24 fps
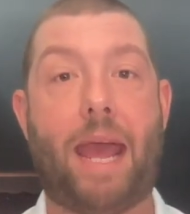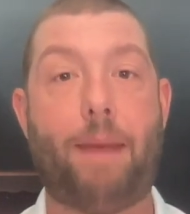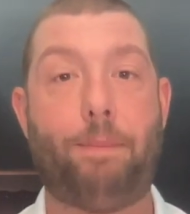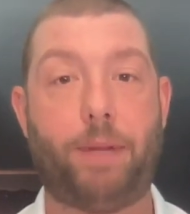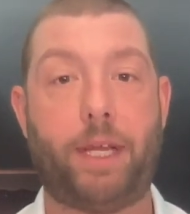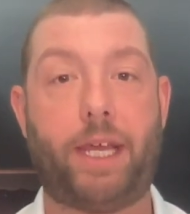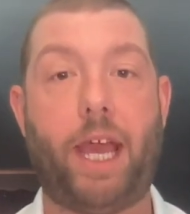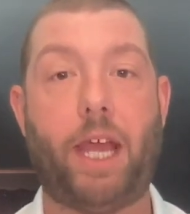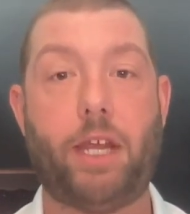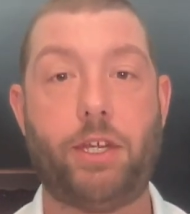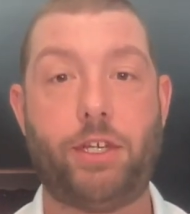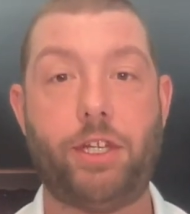
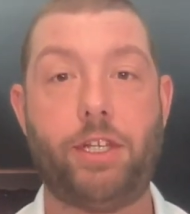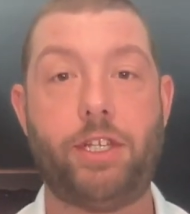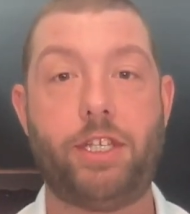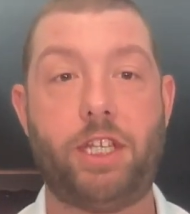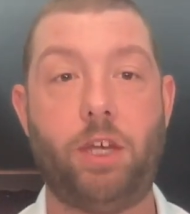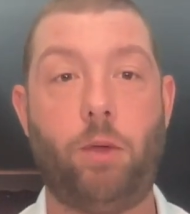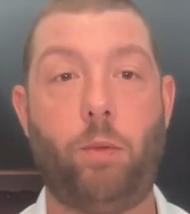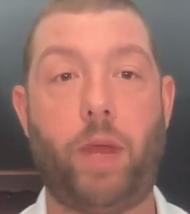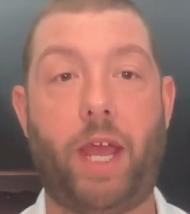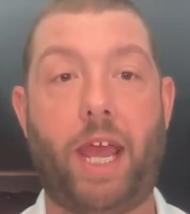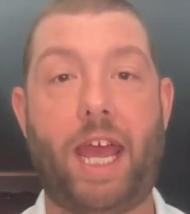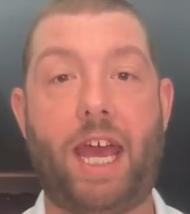applications that
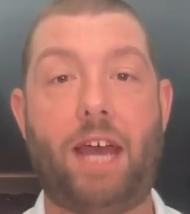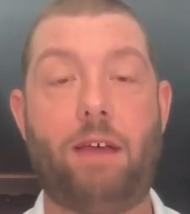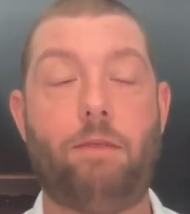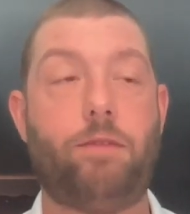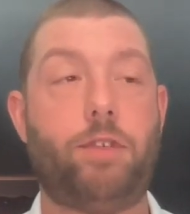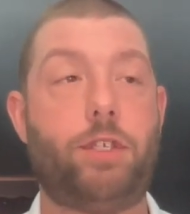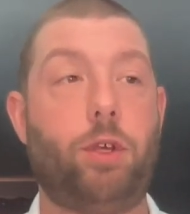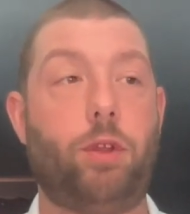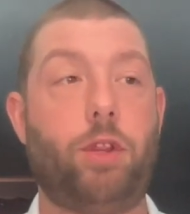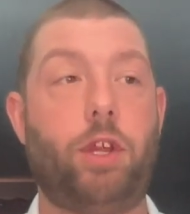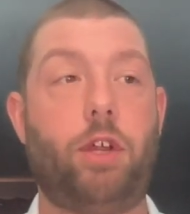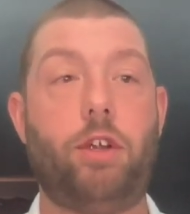we have.
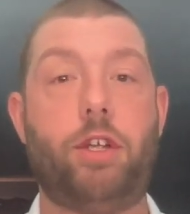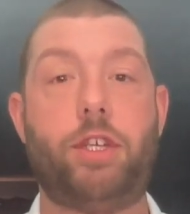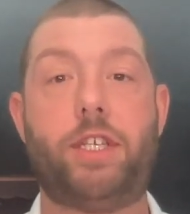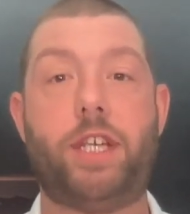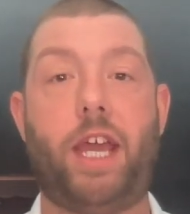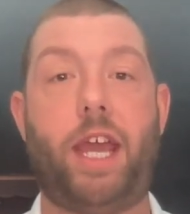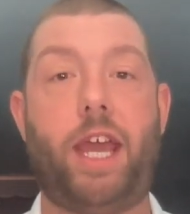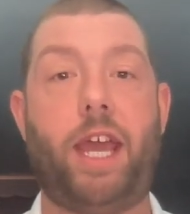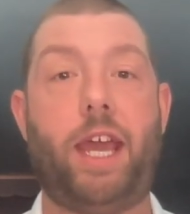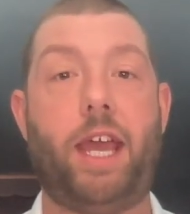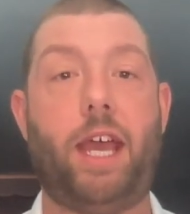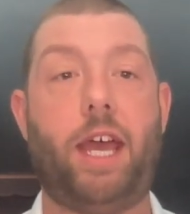So there is
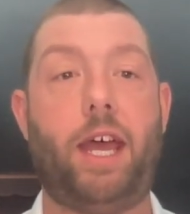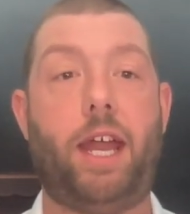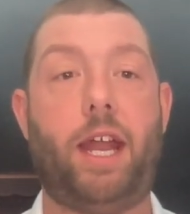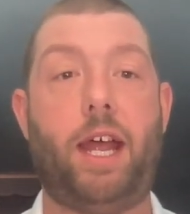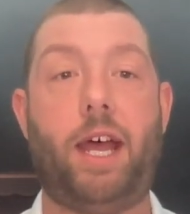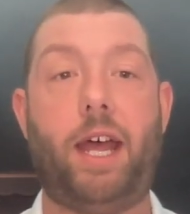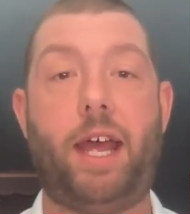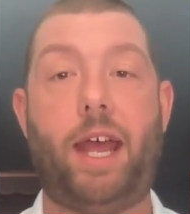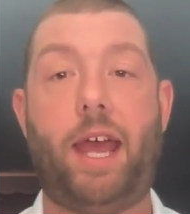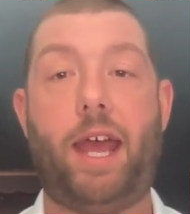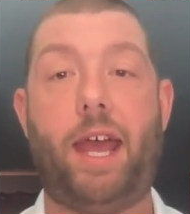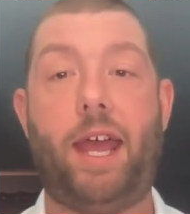
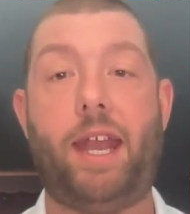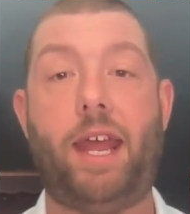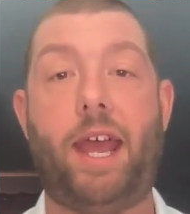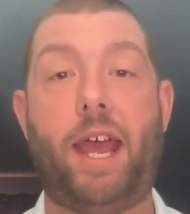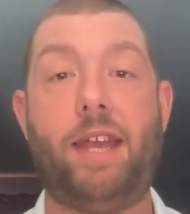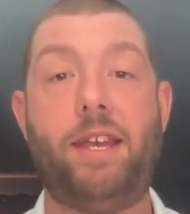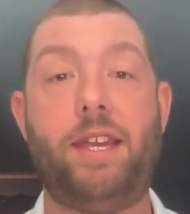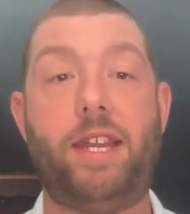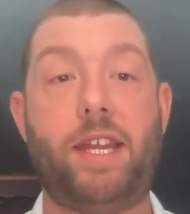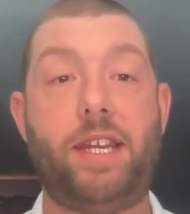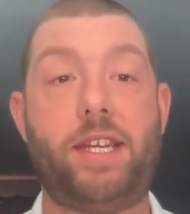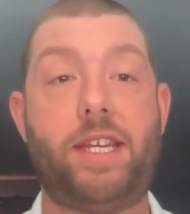an
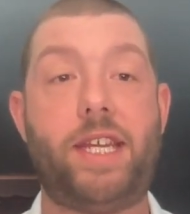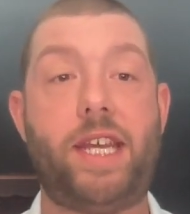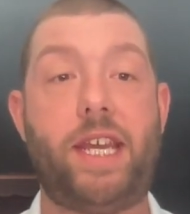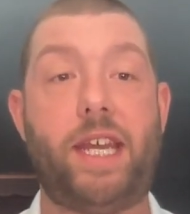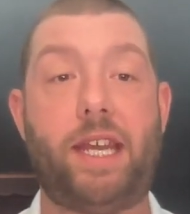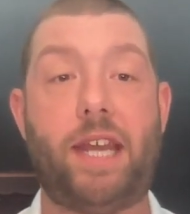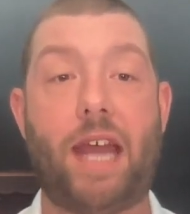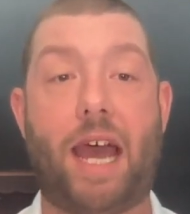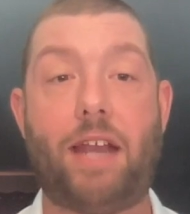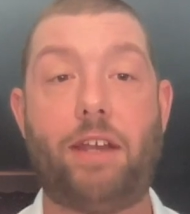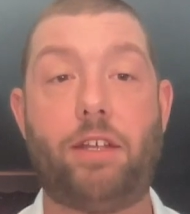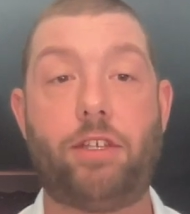NDT,
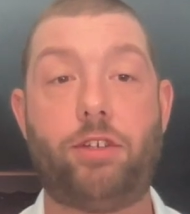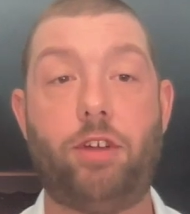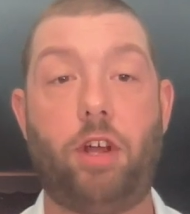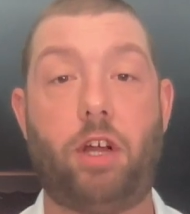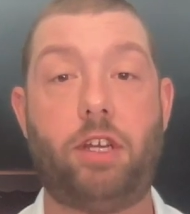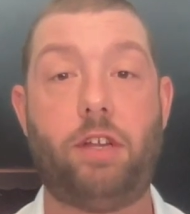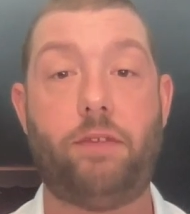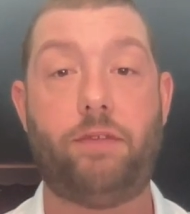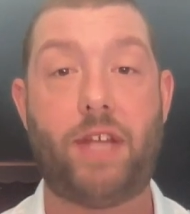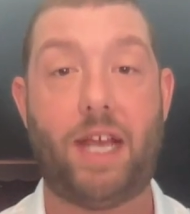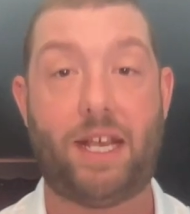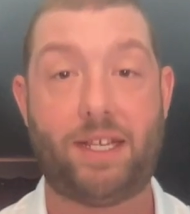
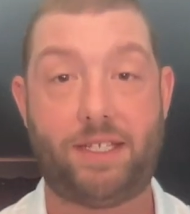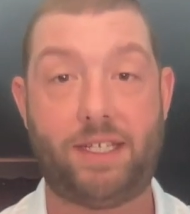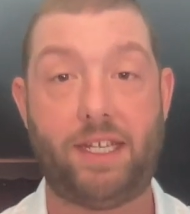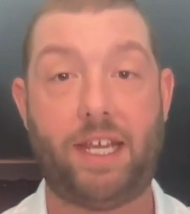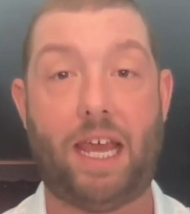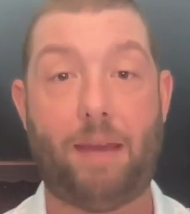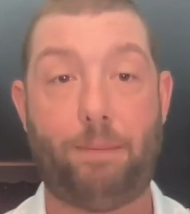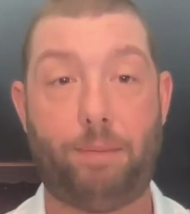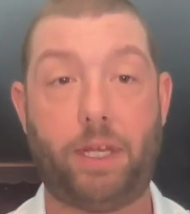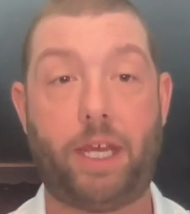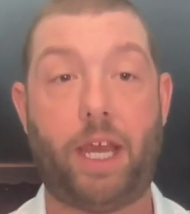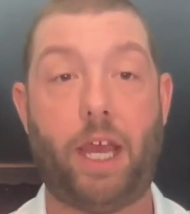non-destructive testing
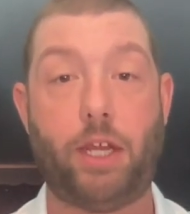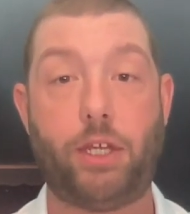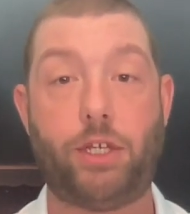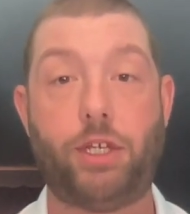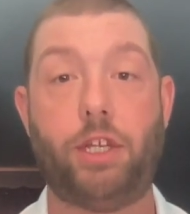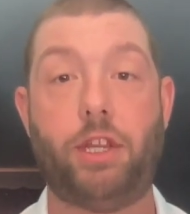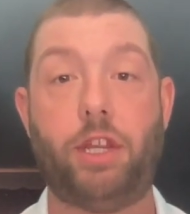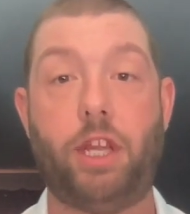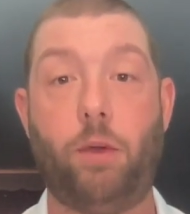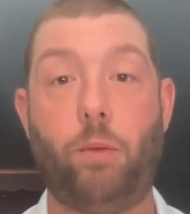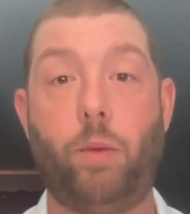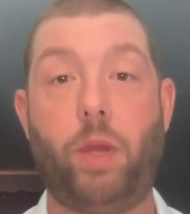
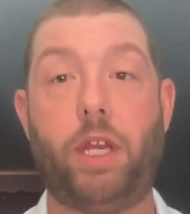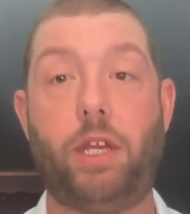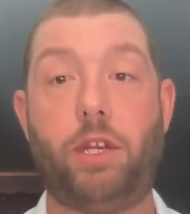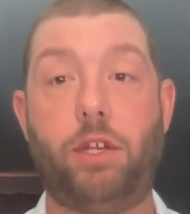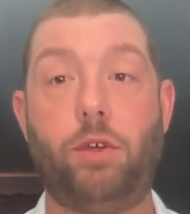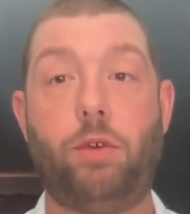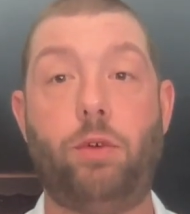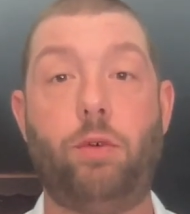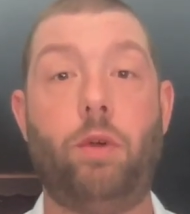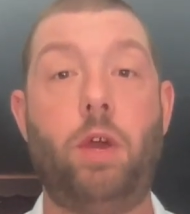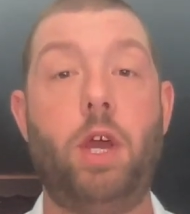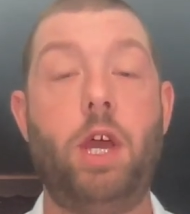application that we
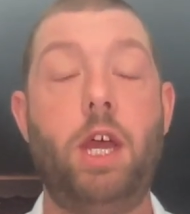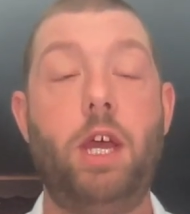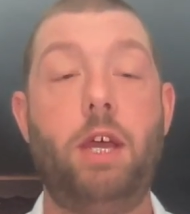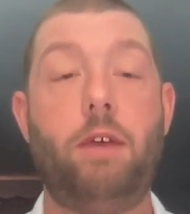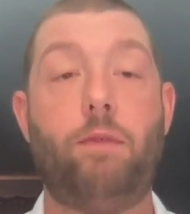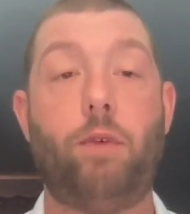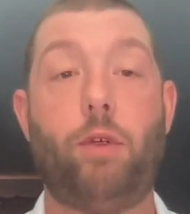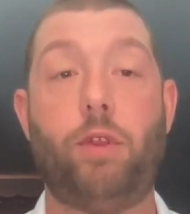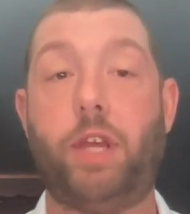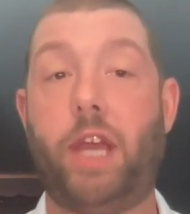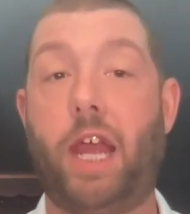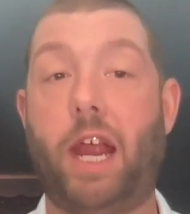do
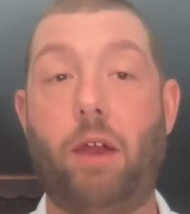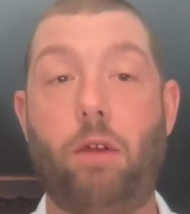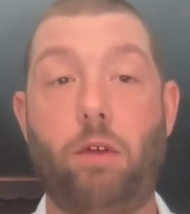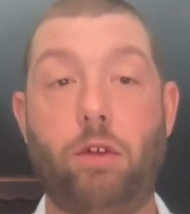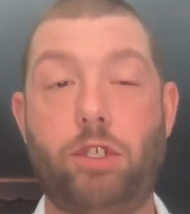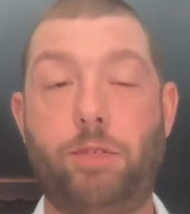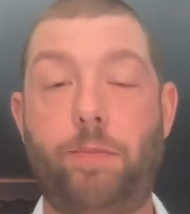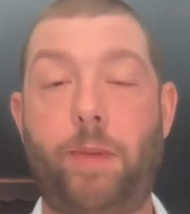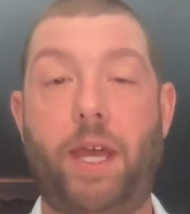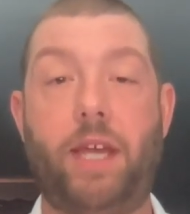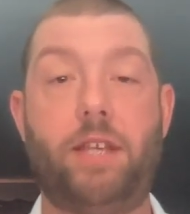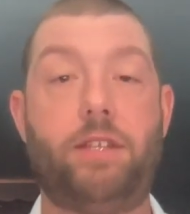for the
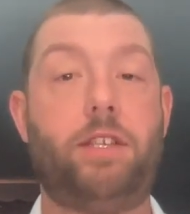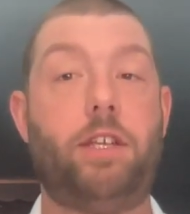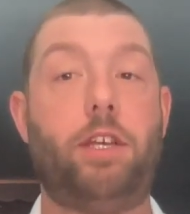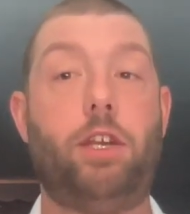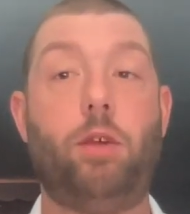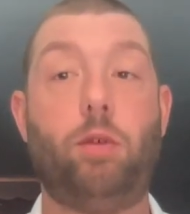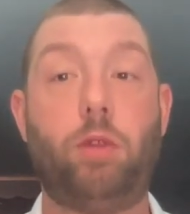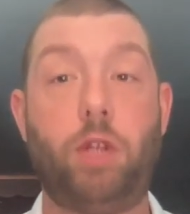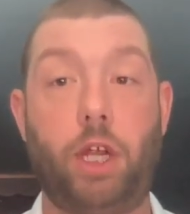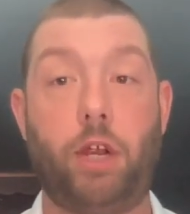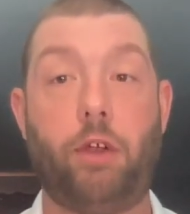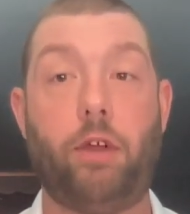aerospace and
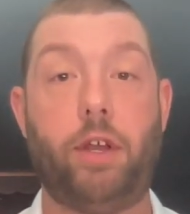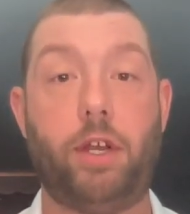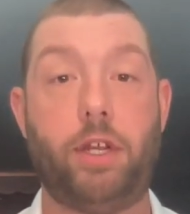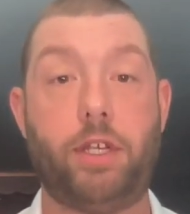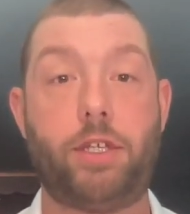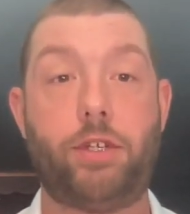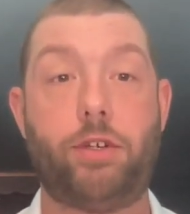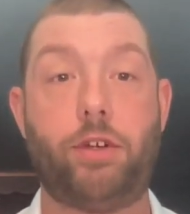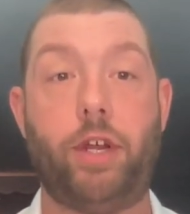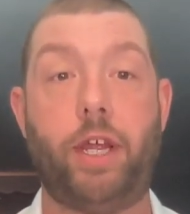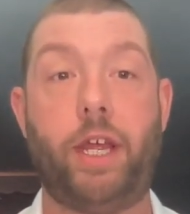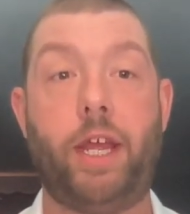nuclear
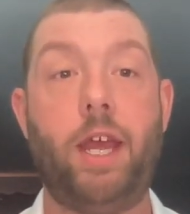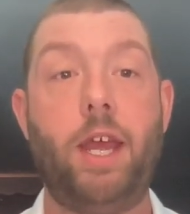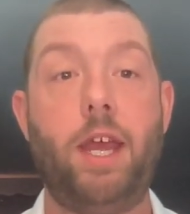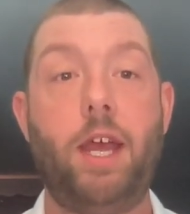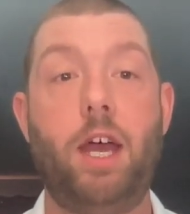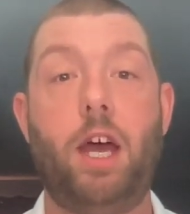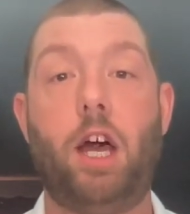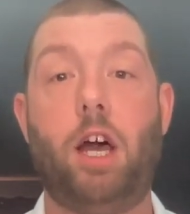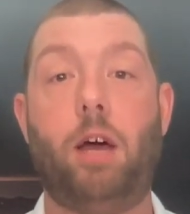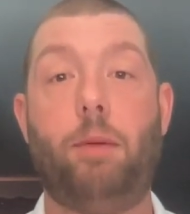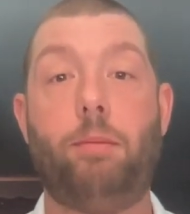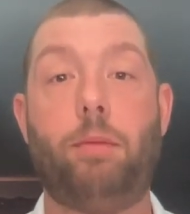industry,
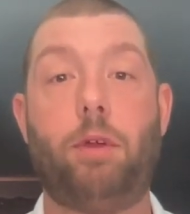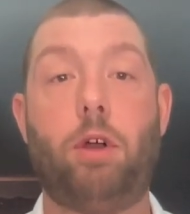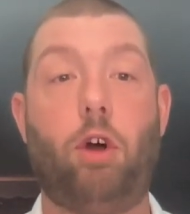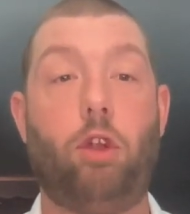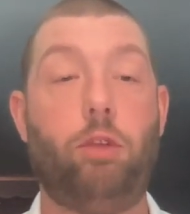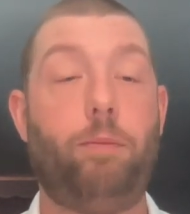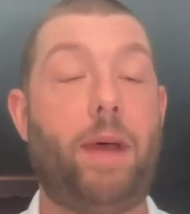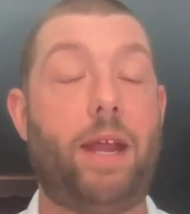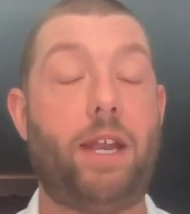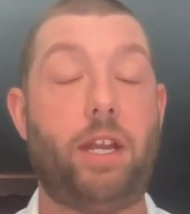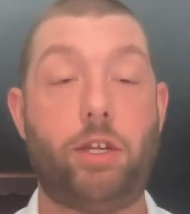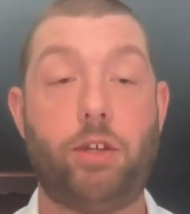called
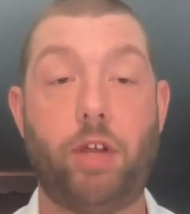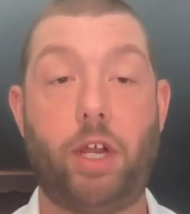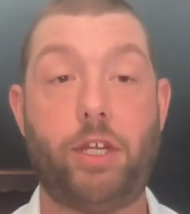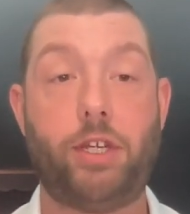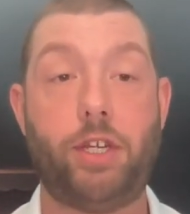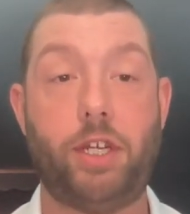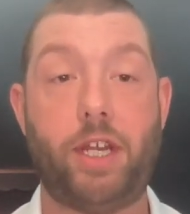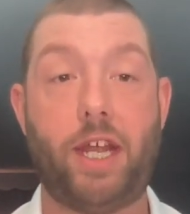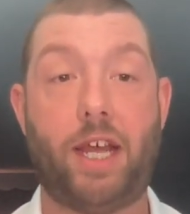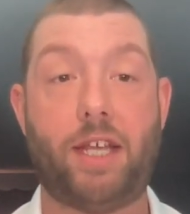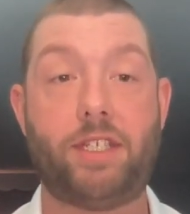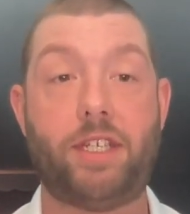
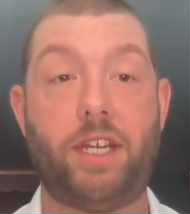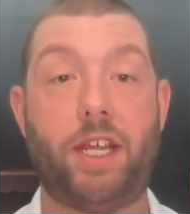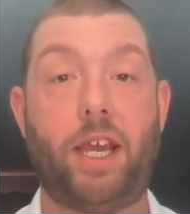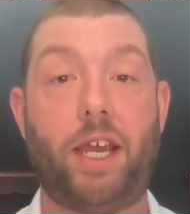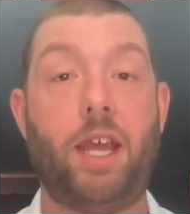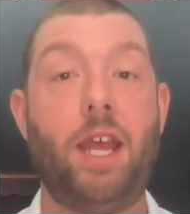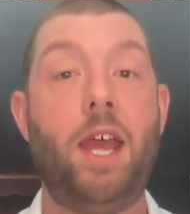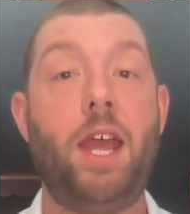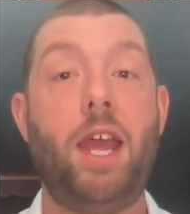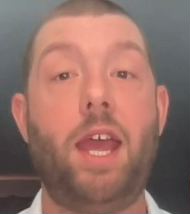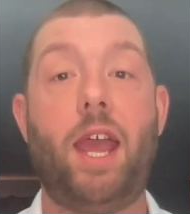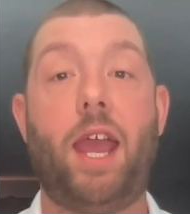penetration testing.
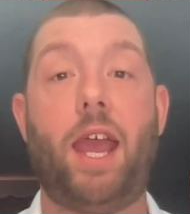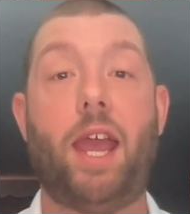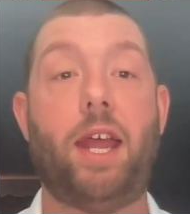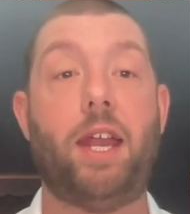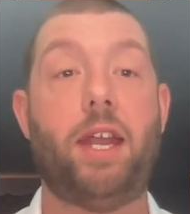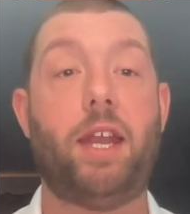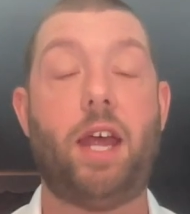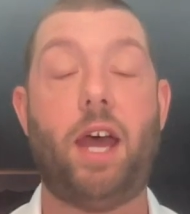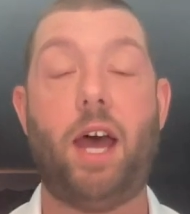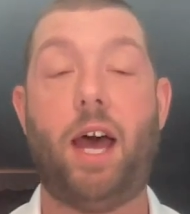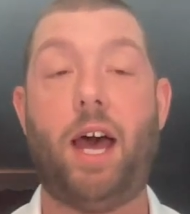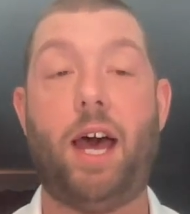And